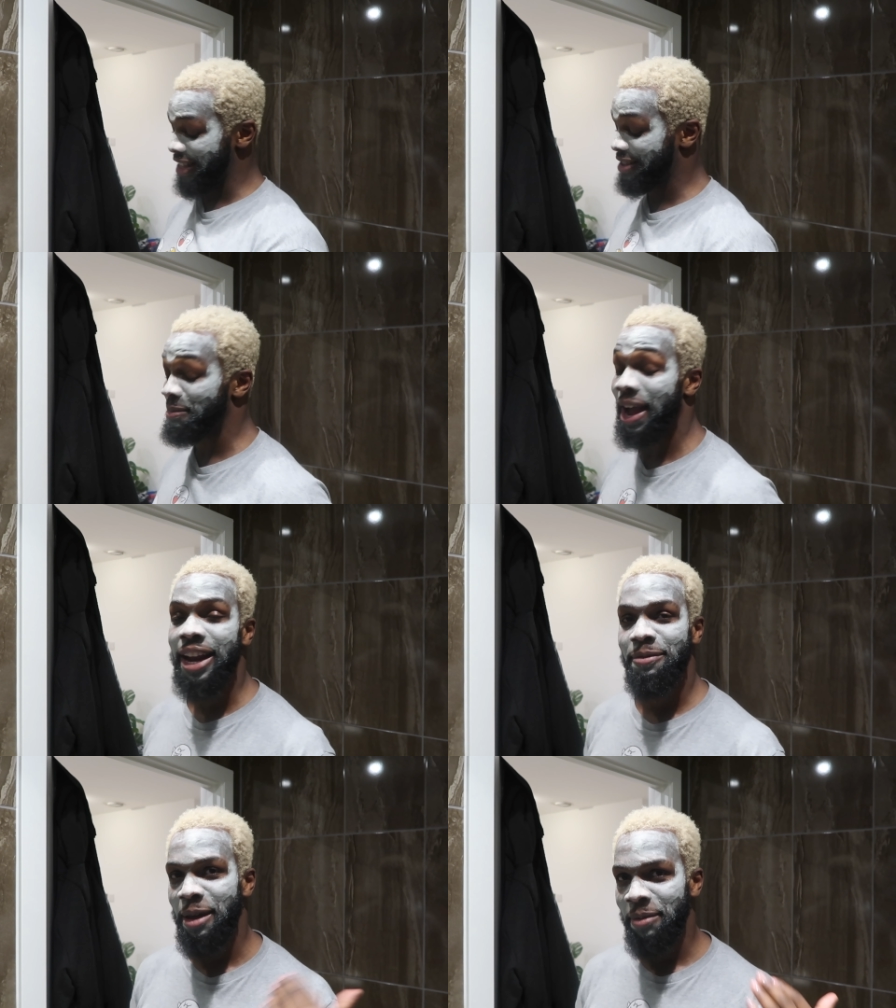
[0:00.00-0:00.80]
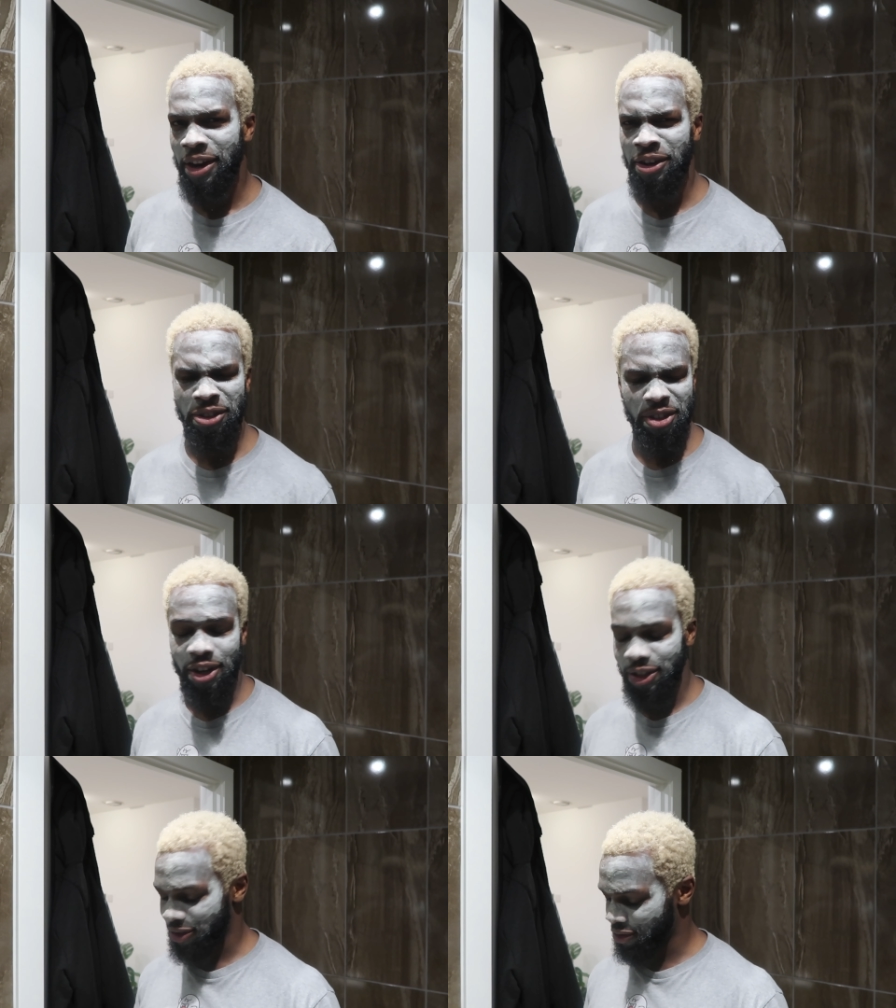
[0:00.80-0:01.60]
it's my name that made it onto
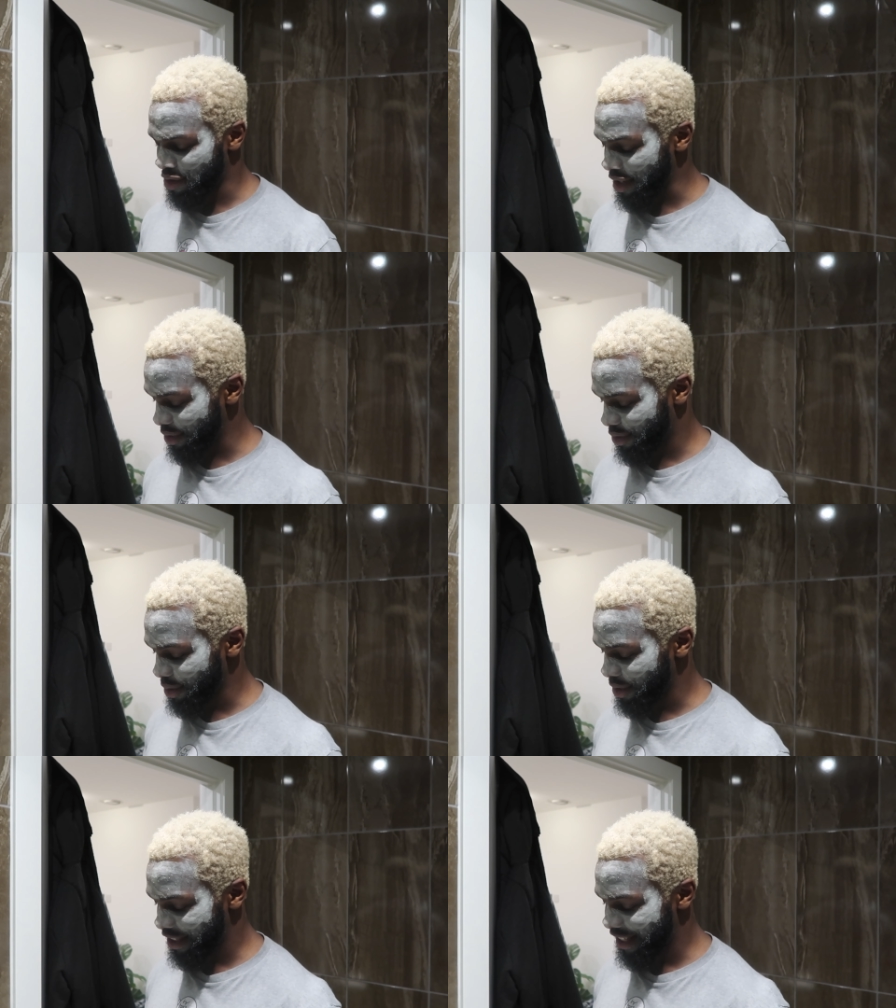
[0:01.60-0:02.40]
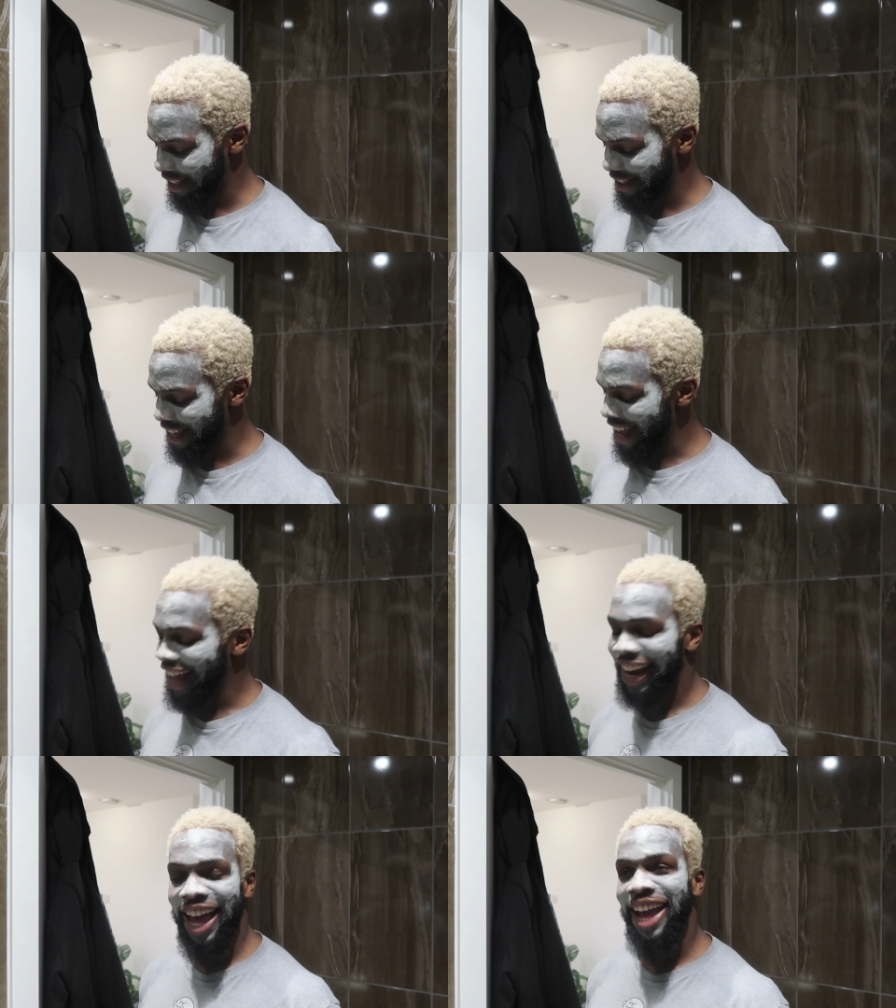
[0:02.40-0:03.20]
God's strongest soldiers list.
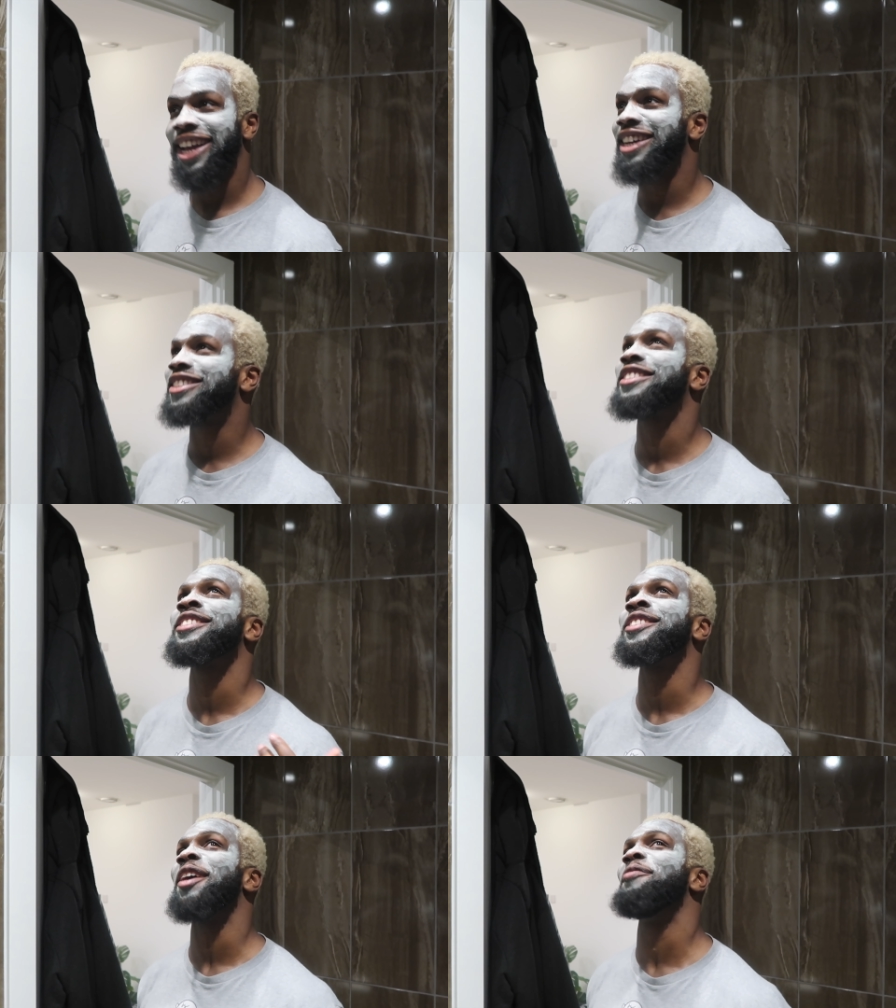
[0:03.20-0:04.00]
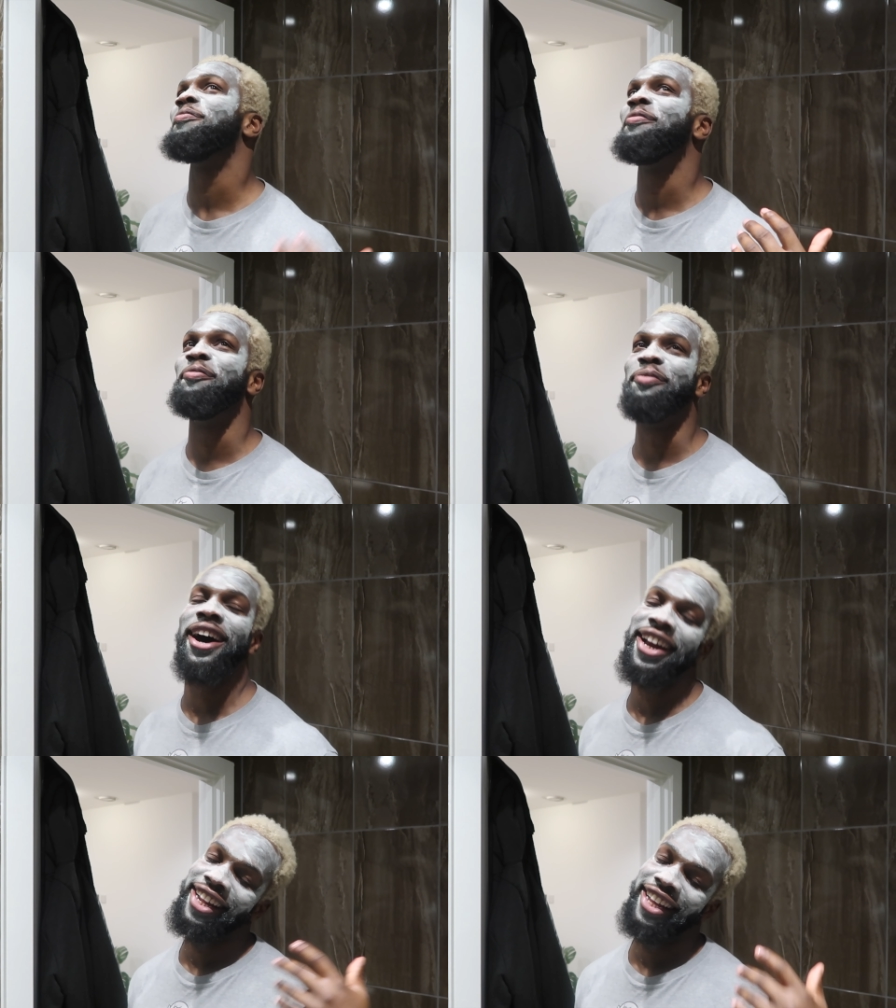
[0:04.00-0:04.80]
Like
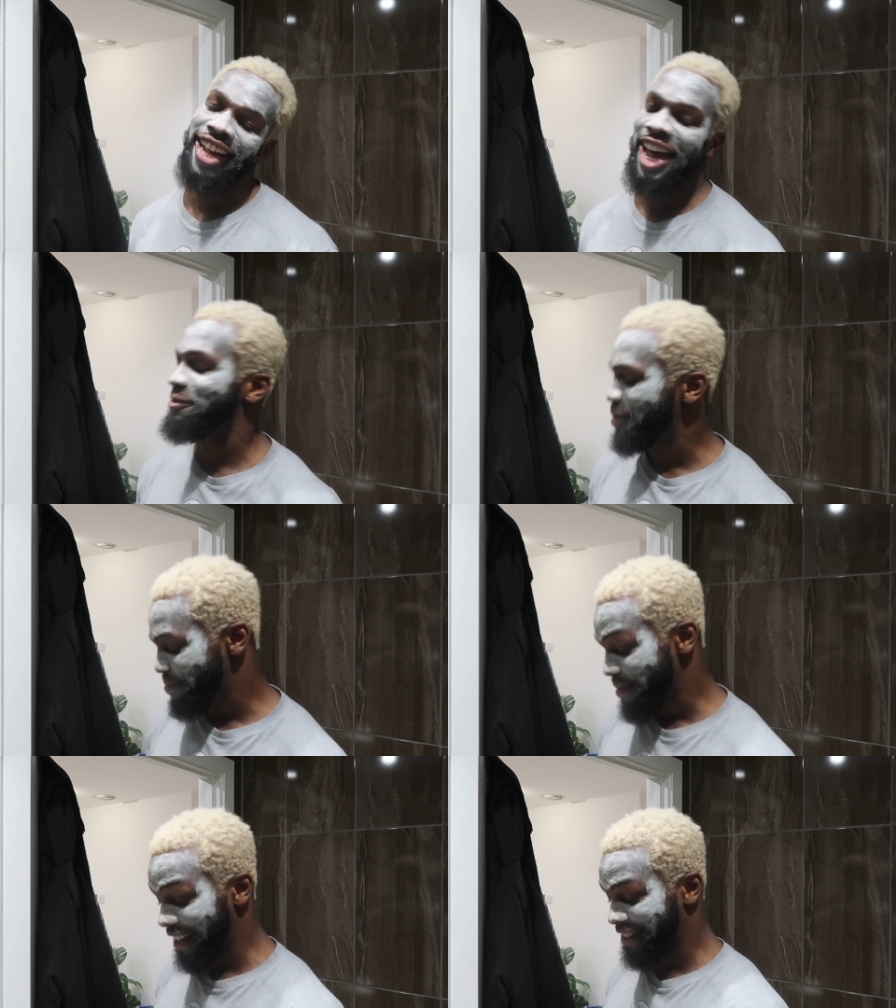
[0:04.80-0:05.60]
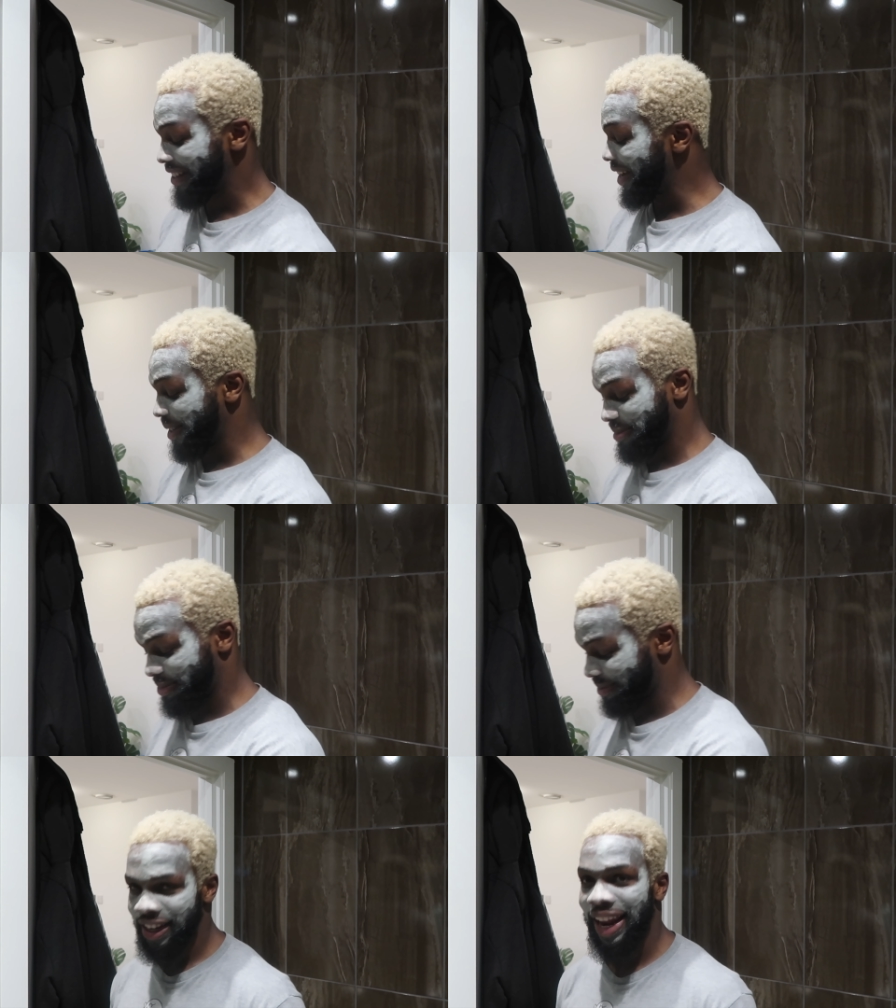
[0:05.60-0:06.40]
somebody in admin messed up.
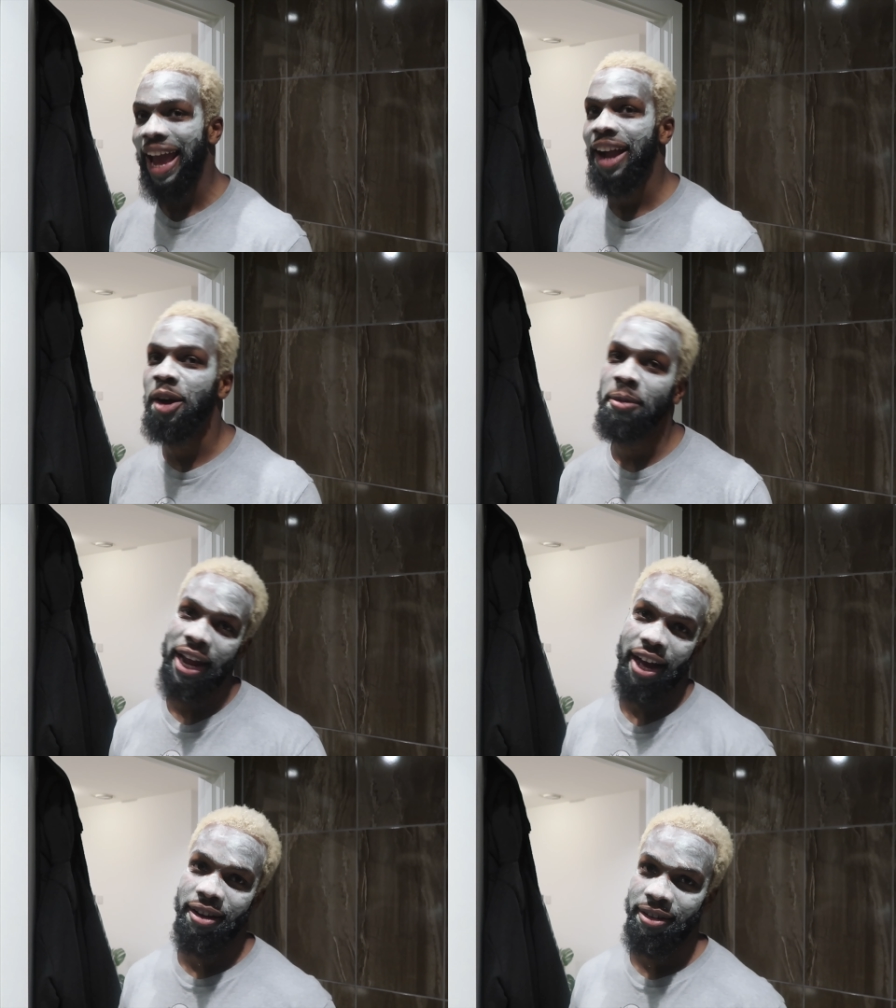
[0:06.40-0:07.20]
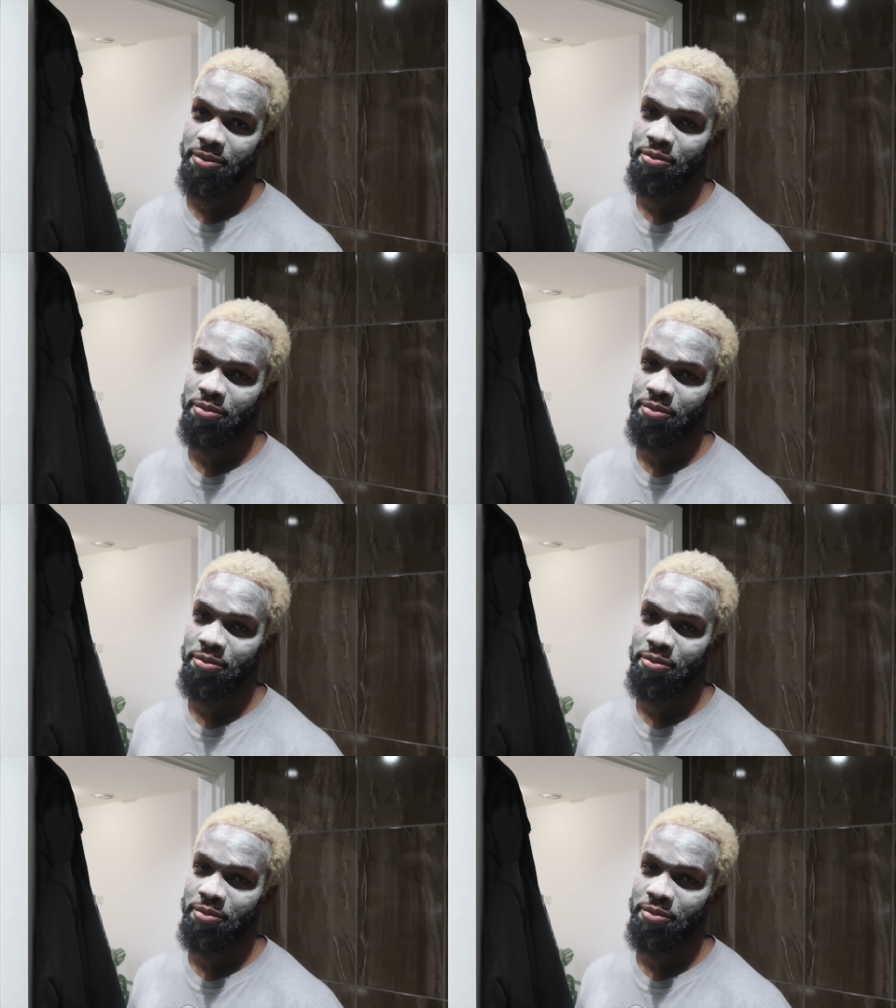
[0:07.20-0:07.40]
Like come on now.